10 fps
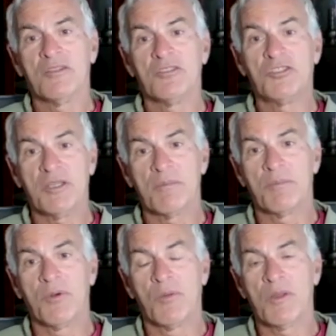Jim
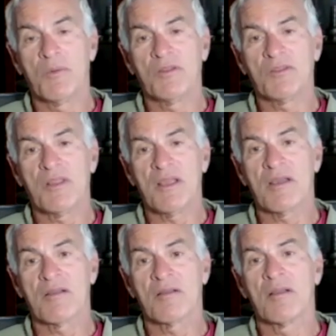Bowie was
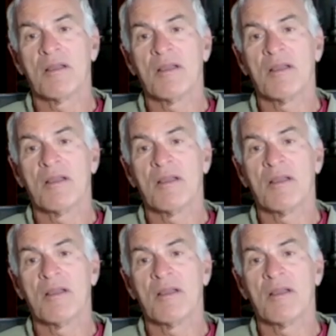there.